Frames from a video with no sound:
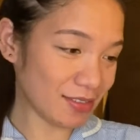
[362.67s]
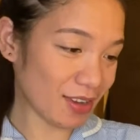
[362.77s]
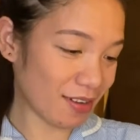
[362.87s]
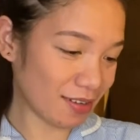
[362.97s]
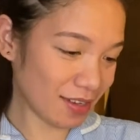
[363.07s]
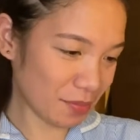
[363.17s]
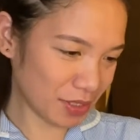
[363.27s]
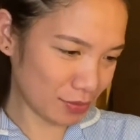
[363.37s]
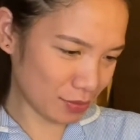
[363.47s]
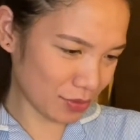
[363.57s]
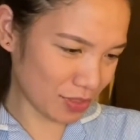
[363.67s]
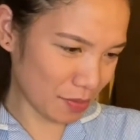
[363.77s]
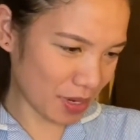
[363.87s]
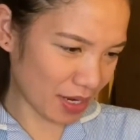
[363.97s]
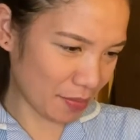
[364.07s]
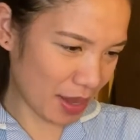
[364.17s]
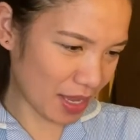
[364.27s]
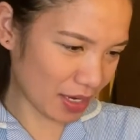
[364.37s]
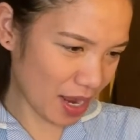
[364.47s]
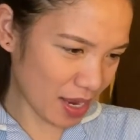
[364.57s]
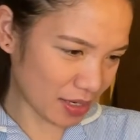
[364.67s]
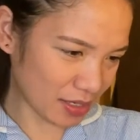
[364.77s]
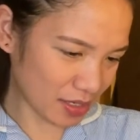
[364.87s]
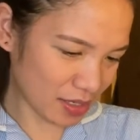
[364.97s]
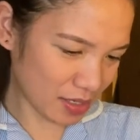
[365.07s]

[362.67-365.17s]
John, naman siguro siya bairan.